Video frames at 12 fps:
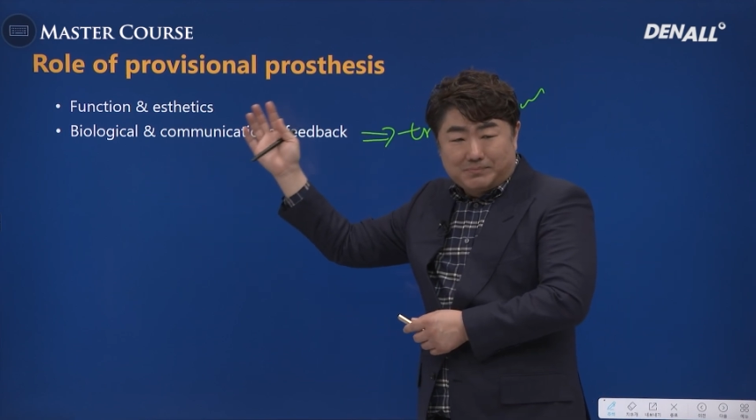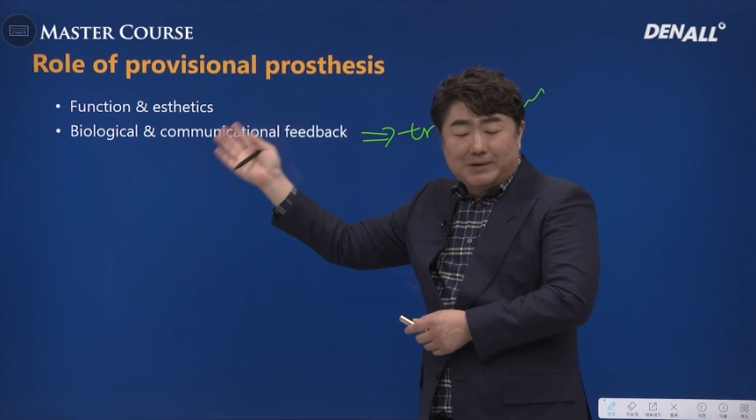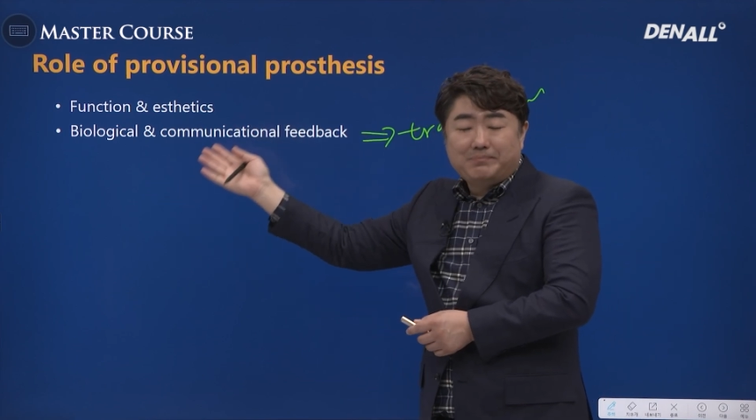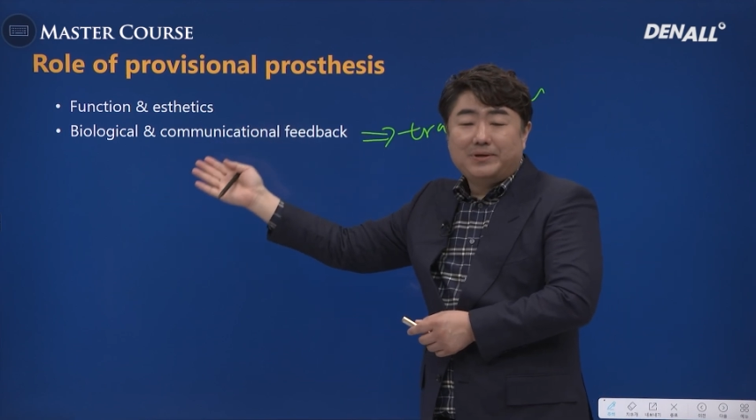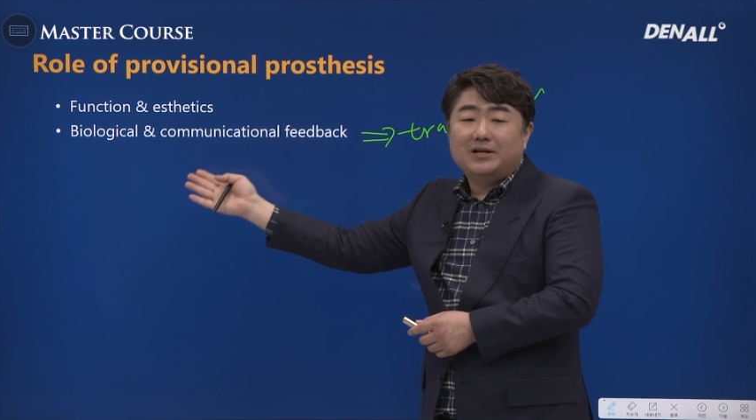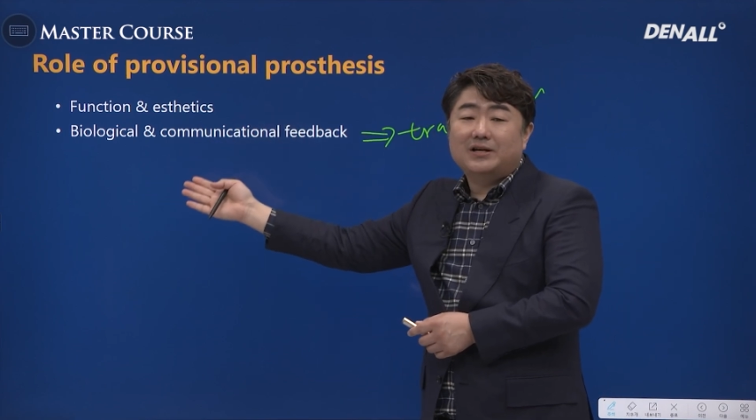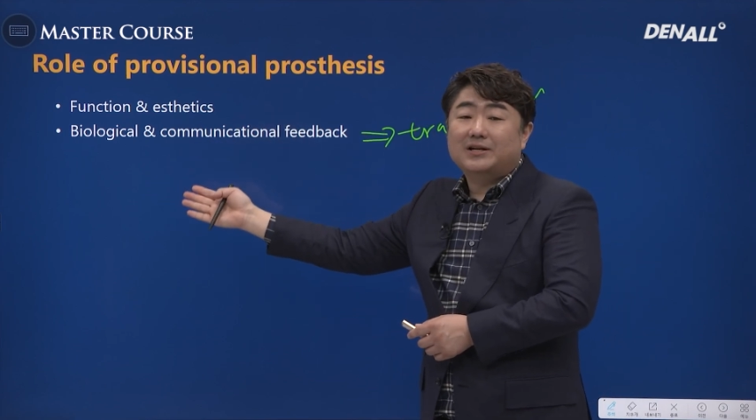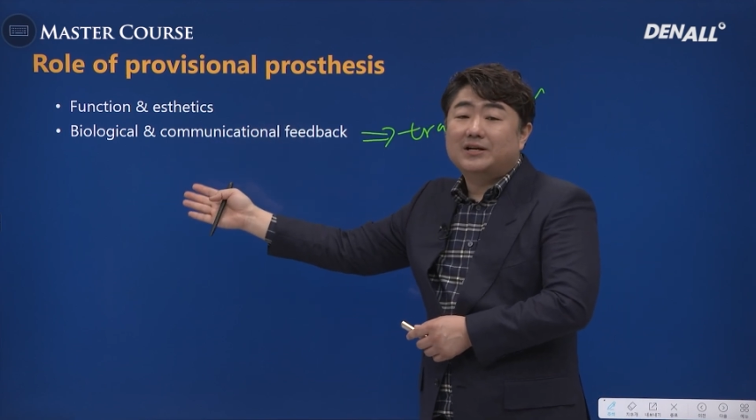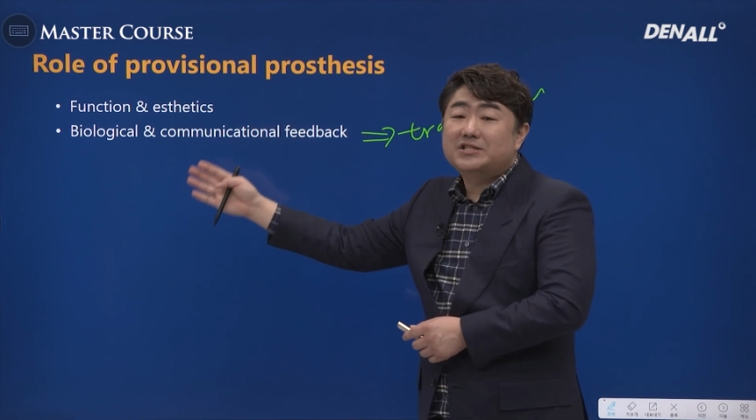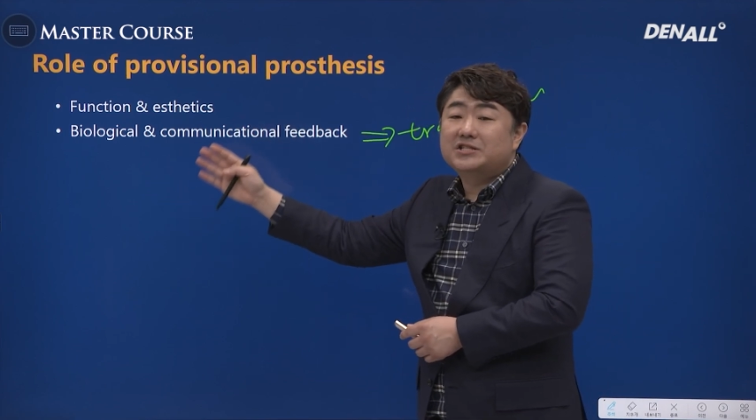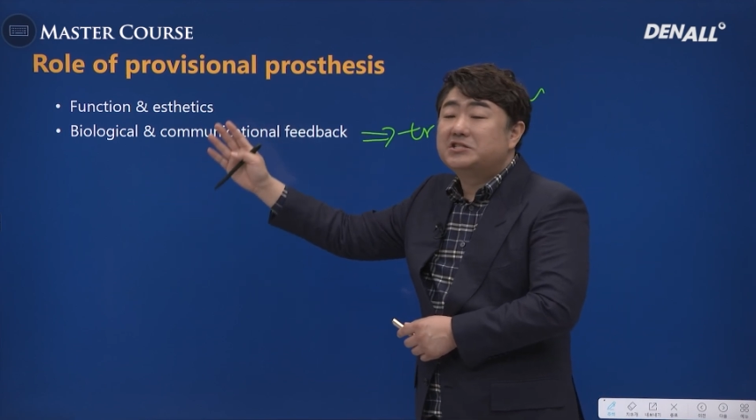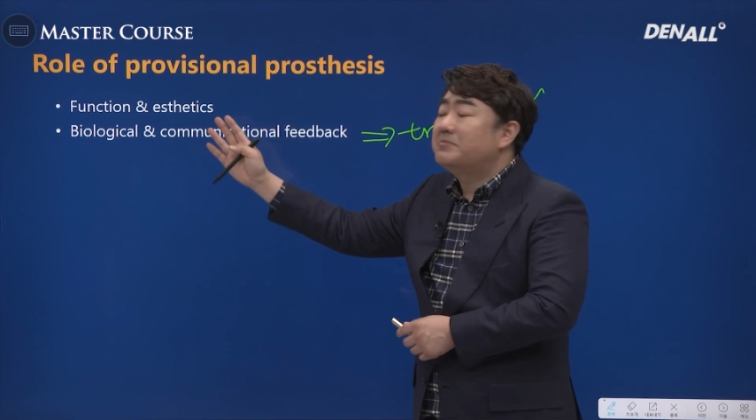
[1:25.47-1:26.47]

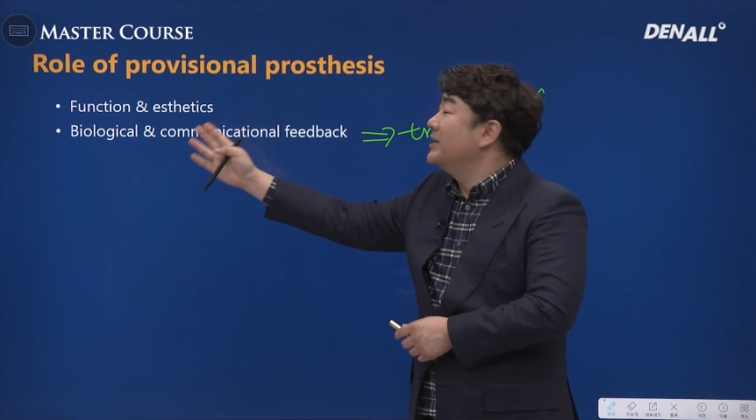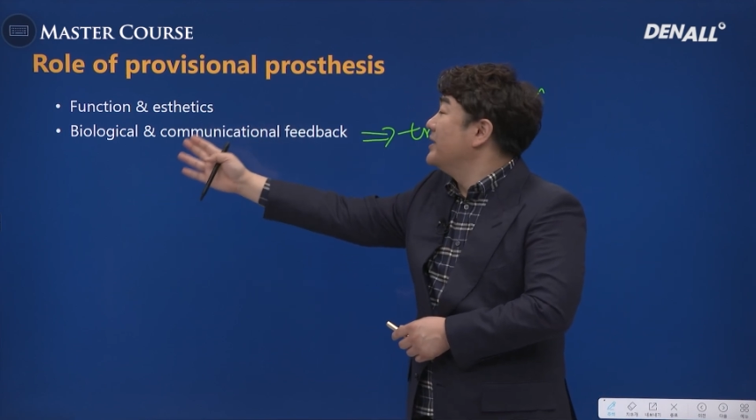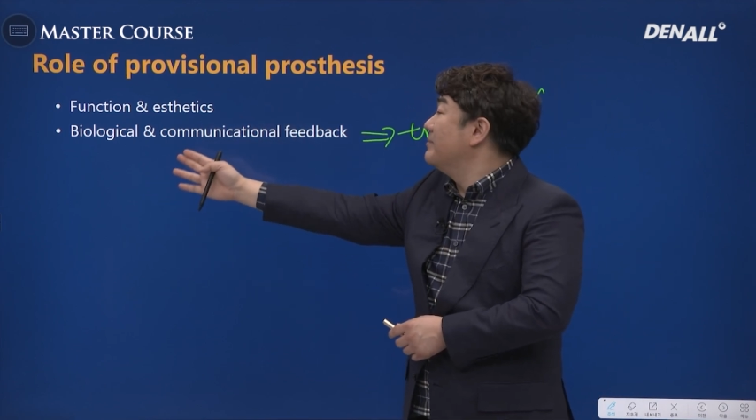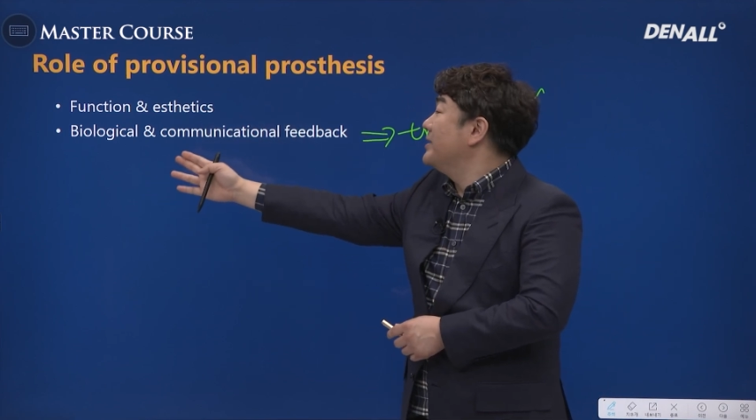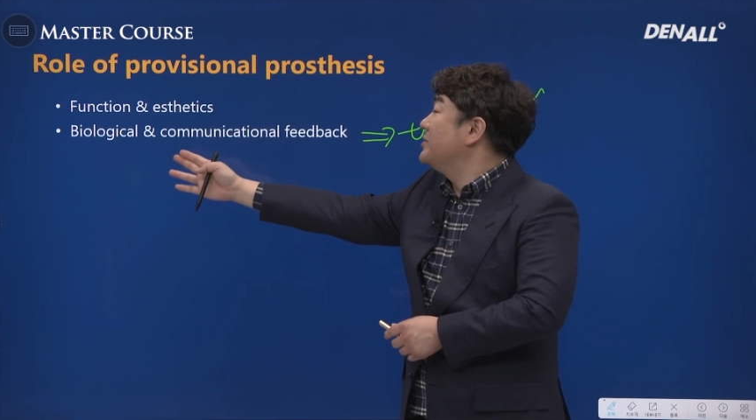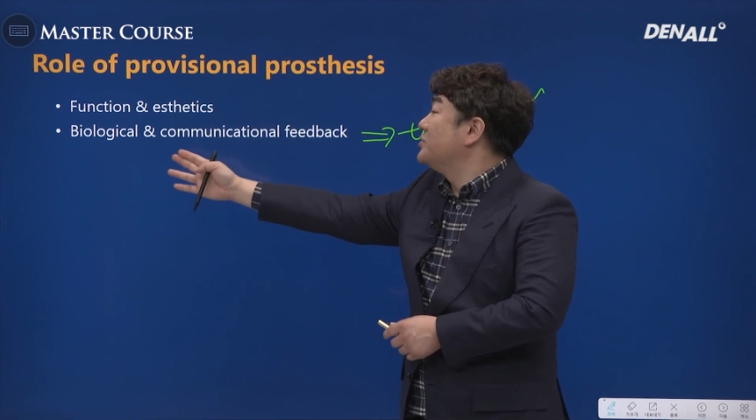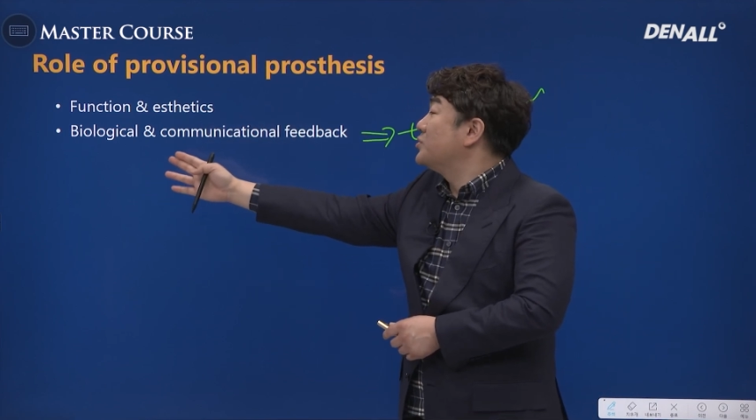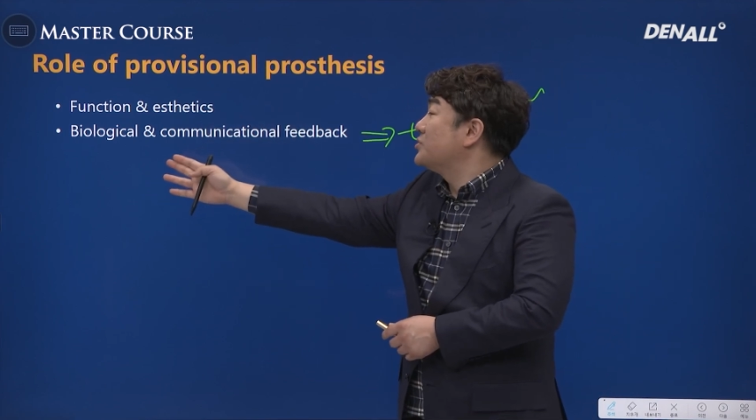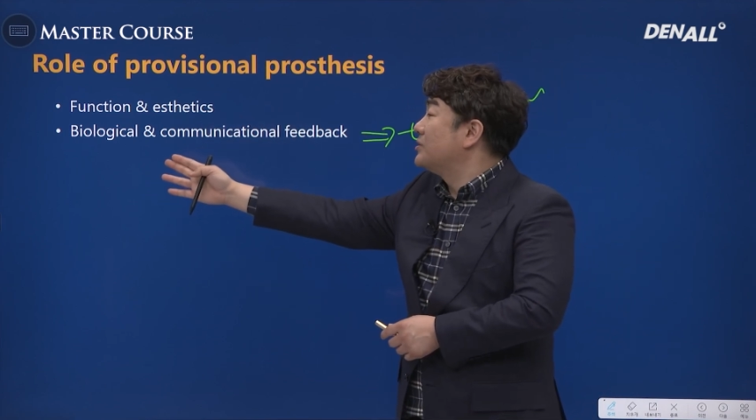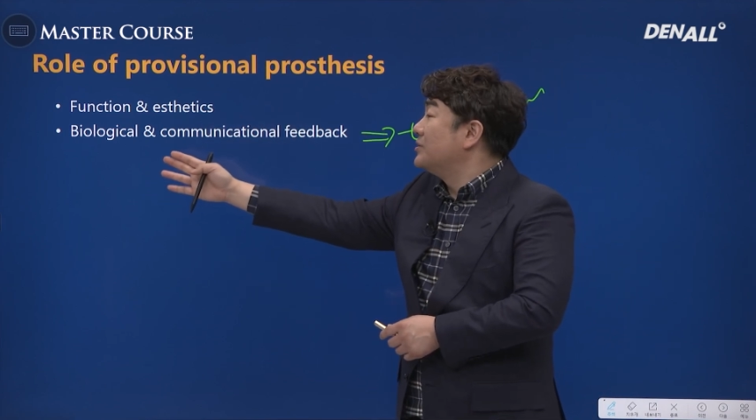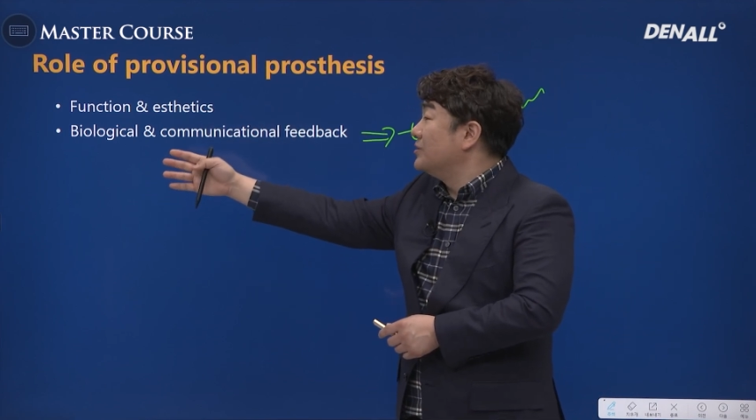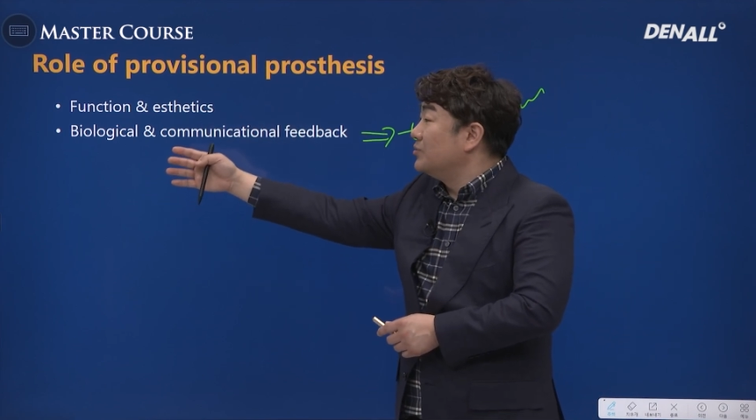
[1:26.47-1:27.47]
communicational feedback
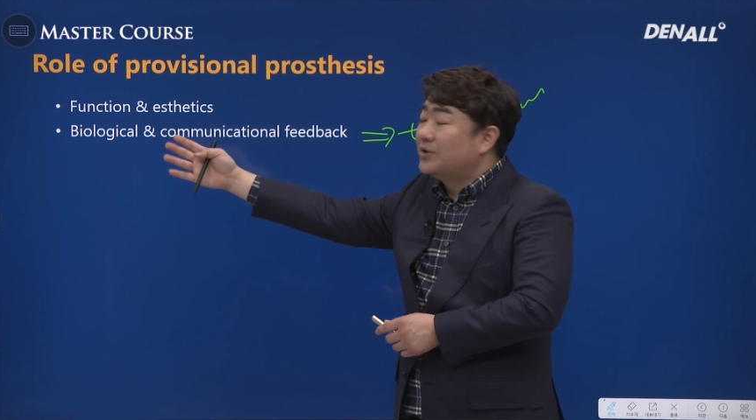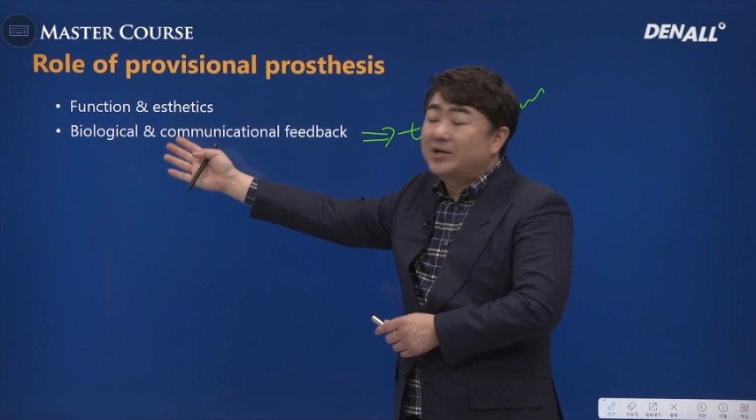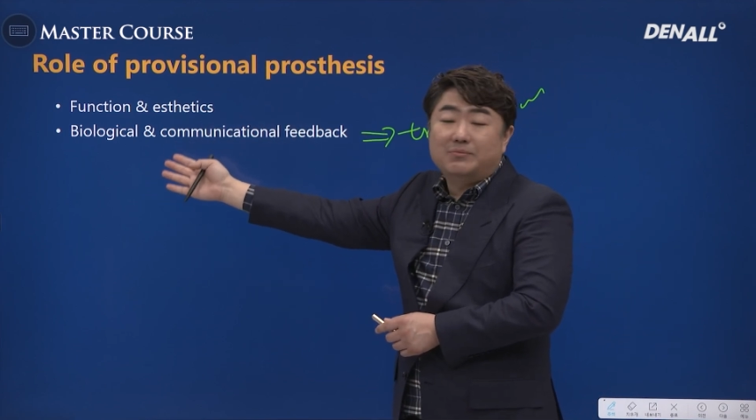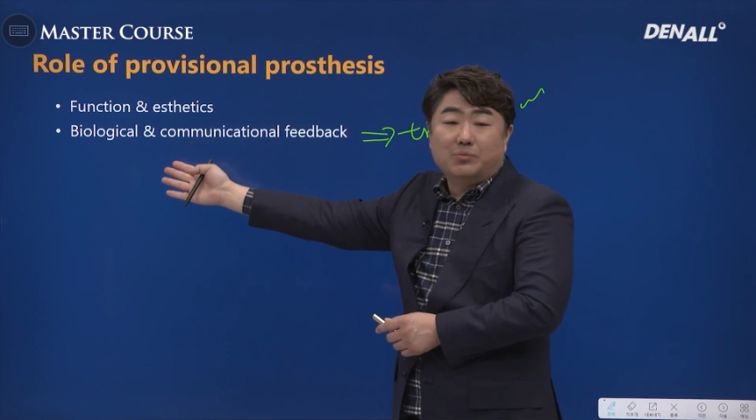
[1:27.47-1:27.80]
during